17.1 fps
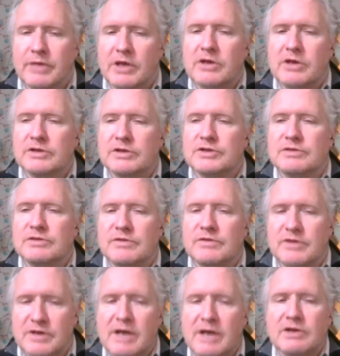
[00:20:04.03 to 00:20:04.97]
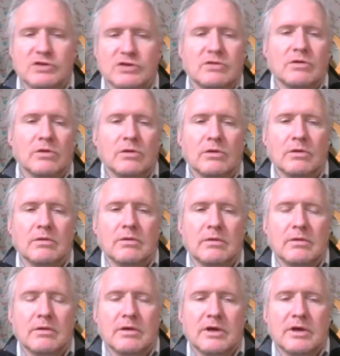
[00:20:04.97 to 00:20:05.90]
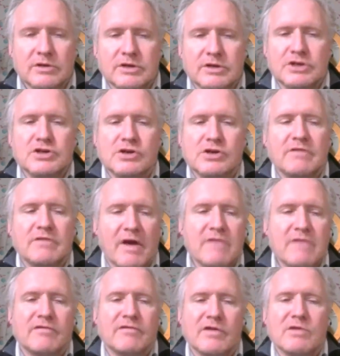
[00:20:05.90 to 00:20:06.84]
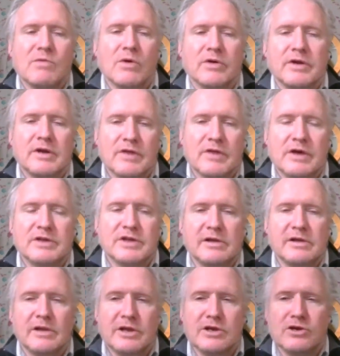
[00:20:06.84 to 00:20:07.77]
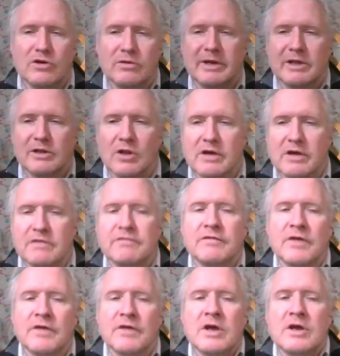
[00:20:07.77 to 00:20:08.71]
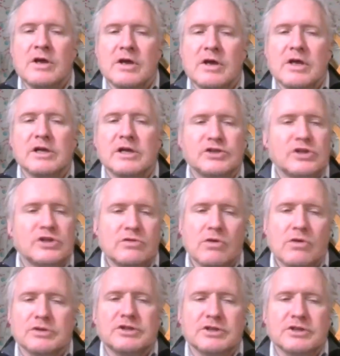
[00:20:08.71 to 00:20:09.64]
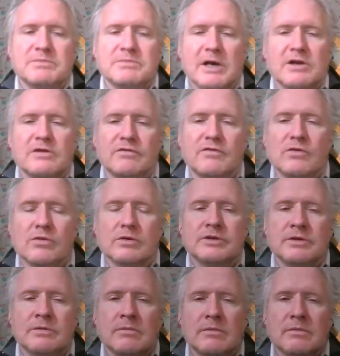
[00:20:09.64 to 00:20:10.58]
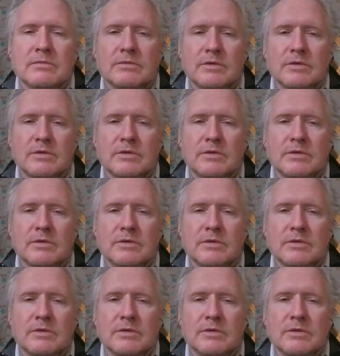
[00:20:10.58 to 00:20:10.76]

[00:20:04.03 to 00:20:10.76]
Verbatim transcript: Because the natural condition of everyone in their daily economic life is to not suspect fraud.